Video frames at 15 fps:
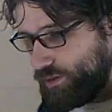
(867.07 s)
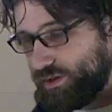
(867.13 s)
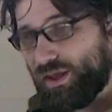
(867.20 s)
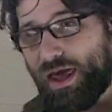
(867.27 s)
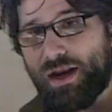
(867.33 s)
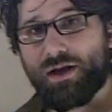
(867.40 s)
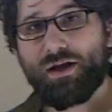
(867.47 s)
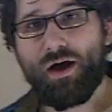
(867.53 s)
look
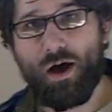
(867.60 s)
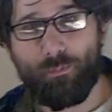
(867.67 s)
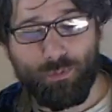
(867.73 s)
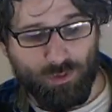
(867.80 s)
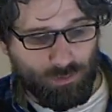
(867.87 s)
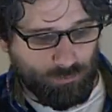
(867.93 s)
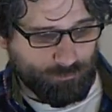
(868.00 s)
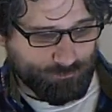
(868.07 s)
at a
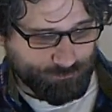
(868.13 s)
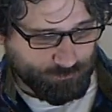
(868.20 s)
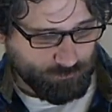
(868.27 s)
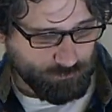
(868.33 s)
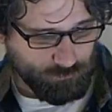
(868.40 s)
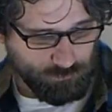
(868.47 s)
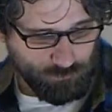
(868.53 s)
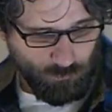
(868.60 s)
couple
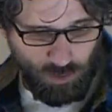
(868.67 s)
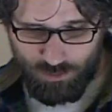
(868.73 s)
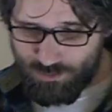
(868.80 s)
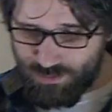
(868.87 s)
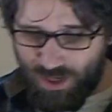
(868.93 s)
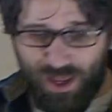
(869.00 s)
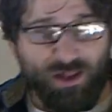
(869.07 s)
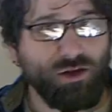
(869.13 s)

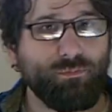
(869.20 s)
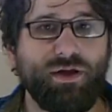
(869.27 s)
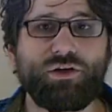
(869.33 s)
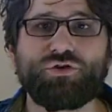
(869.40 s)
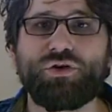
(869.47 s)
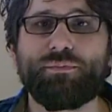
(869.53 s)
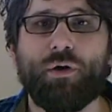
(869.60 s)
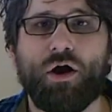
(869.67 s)
just
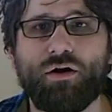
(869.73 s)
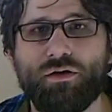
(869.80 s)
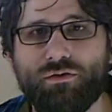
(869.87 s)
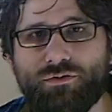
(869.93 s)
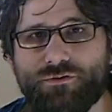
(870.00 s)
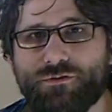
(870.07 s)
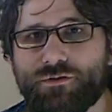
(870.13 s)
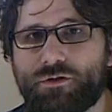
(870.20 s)
elementary
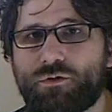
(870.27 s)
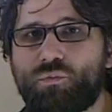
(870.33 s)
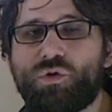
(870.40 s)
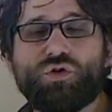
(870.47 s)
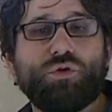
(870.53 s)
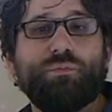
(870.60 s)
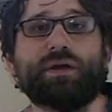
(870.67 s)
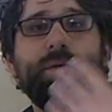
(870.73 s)
particles,
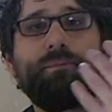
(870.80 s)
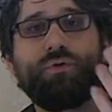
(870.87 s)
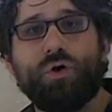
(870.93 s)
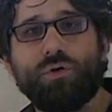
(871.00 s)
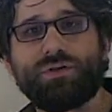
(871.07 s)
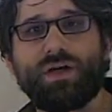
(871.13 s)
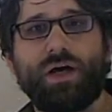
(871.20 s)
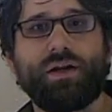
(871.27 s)
which would be a
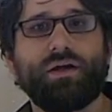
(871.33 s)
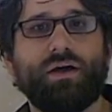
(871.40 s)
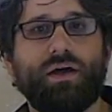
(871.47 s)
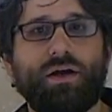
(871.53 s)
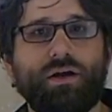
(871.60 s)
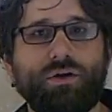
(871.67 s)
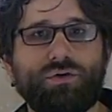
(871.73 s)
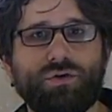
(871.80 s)
proton and
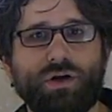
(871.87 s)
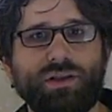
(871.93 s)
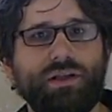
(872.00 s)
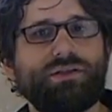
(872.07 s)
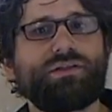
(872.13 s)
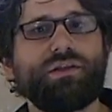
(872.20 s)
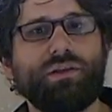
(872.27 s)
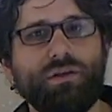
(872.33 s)
a neutron.
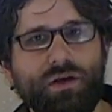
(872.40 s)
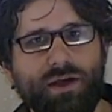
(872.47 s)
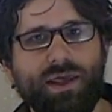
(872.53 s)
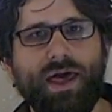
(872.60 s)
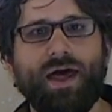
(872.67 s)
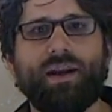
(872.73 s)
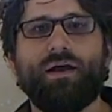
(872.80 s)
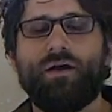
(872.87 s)
Let's look
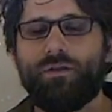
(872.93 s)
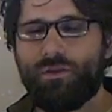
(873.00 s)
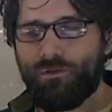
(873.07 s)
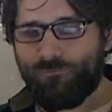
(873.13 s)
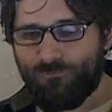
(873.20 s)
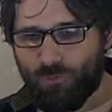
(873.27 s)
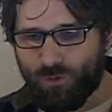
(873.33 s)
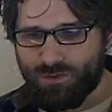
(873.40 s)
at the
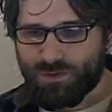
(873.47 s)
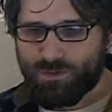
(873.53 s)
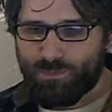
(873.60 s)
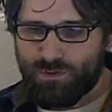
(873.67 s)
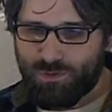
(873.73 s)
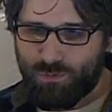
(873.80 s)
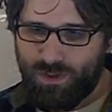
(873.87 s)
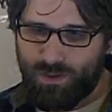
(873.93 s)
forces
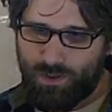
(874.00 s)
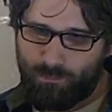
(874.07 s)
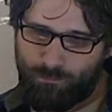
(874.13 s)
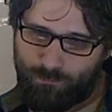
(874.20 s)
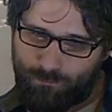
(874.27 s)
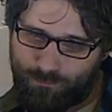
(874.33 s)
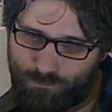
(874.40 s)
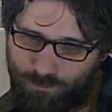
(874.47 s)
between them.
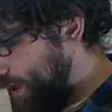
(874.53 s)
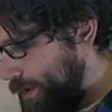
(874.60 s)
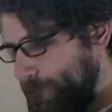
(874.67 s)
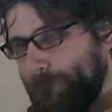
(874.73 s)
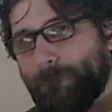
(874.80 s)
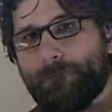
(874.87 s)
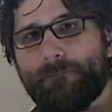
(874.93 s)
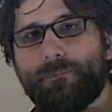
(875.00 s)
Okay.
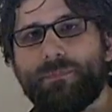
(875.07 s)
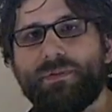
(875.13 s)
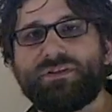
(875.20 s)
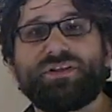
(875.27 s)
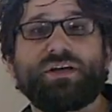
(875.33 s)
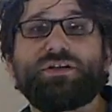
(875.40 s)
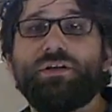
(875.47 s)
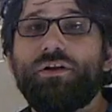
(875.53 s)
Let's
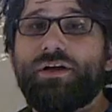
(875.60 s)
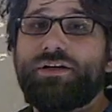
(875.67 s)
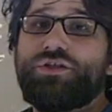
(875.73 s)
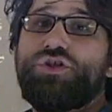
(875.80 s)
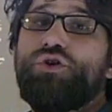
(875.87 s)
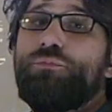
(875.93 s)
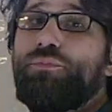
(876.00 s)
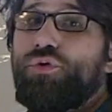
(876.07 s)
actually look at
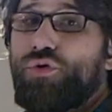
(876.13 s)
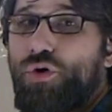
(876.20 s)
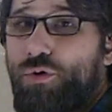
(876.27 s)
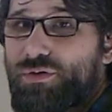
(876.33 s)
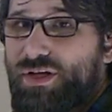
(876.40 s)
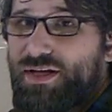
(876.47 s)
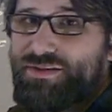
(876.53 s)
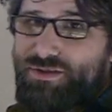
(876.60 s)
two
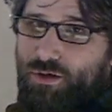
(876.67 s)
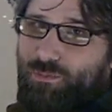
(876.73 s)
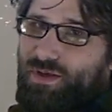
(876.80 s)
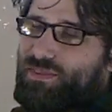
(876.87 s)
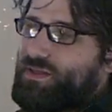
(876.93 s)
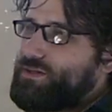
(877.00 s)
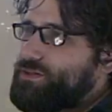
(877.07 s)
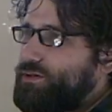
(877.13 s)
protons. That'll
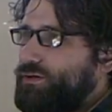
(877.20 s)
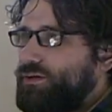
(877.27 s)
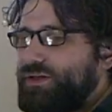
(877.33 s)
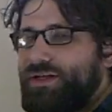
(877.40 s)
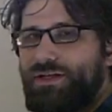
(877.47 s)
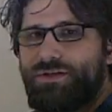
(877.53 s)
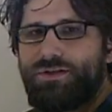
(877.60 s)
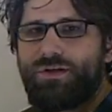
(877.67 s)
make things a little
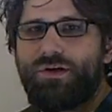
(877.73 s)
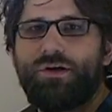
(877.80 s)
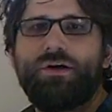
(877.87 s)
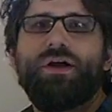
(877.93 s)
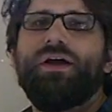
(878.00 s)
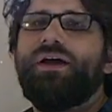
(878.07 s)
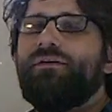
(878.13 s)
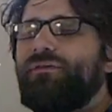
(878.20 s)

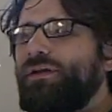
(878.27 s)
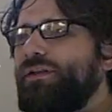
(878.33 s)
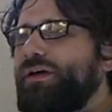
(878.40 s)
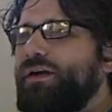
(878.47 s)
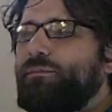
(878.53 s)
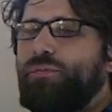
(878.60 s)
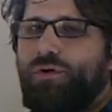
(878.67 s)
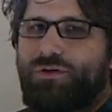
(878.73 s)
easier. If I look
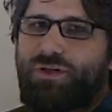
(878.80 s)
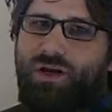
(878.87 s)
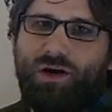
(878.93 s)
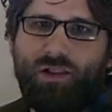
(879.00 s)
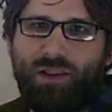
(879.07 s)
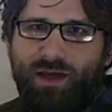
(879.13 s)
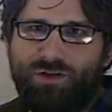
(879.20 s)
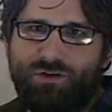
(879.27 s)
at a proton and an
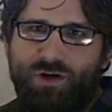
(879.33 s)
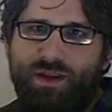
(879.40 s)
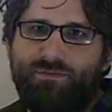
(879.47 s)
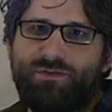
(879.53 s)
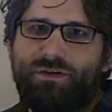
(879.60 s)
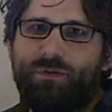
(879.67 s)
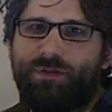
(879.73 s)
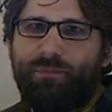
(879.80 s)
electron, I have
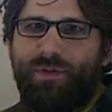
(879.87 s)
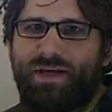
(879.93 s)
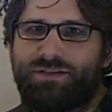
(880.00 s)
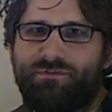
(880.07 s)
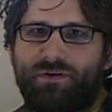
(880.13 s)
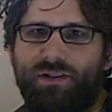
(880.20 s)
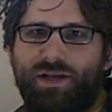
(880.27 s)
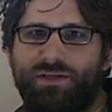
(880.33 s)
to deal with the mass
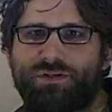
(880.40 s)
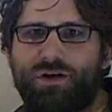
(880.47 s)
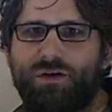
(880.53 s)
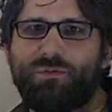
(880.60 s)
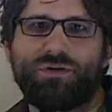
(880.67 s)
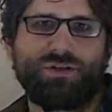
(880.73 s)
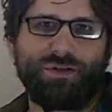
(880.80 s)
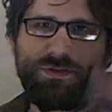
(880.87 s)
of an electron,
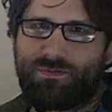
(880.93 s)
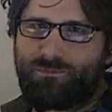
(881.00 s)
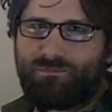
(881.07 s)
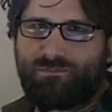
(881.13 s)
which is